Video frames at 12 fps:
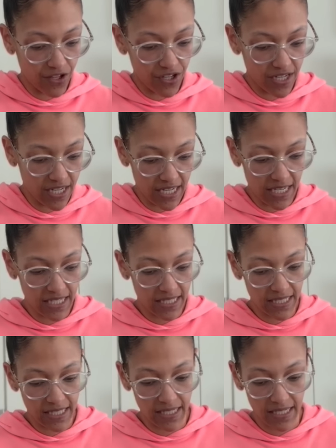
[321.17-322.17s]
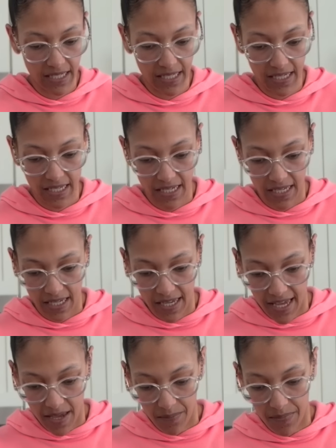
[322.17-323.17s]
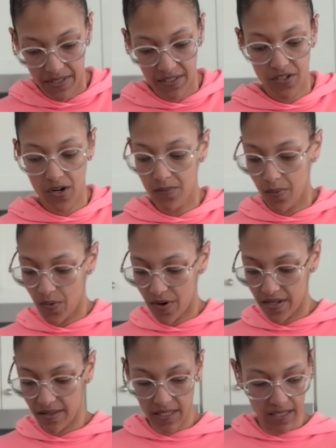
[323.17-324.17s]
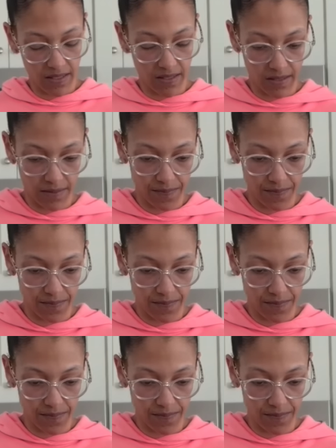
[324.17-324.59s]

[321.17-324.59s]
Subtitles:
goodness. Let's start pouring these.